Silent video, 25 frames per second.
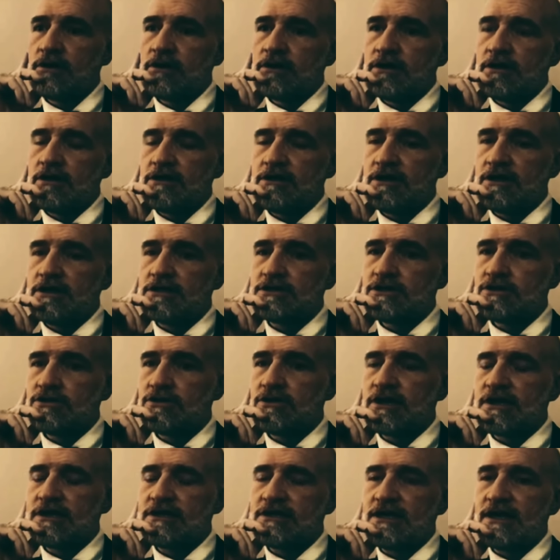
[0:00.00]
than to look
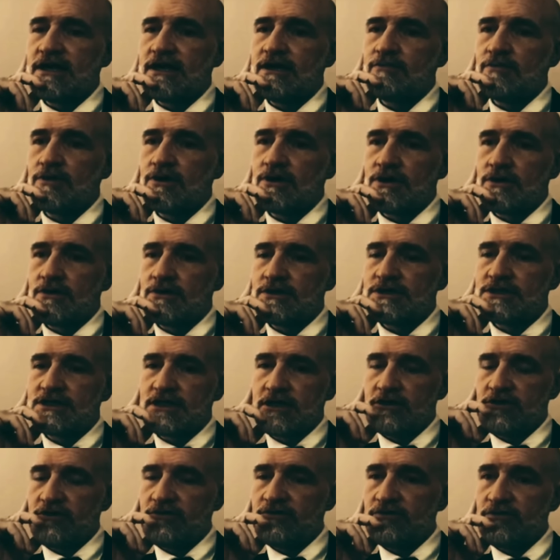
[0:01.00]
at the hamburger
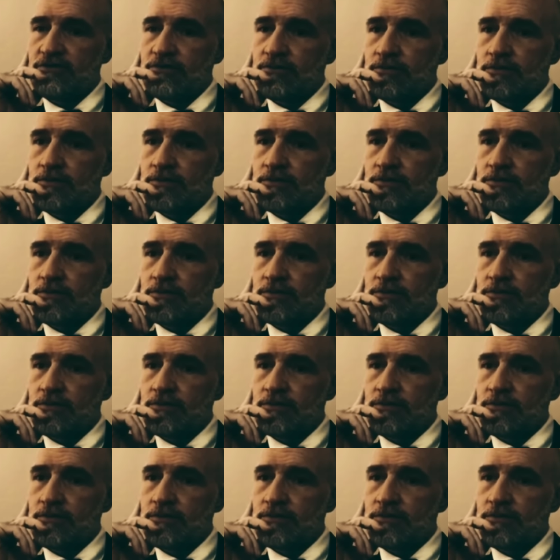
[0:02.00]
itself.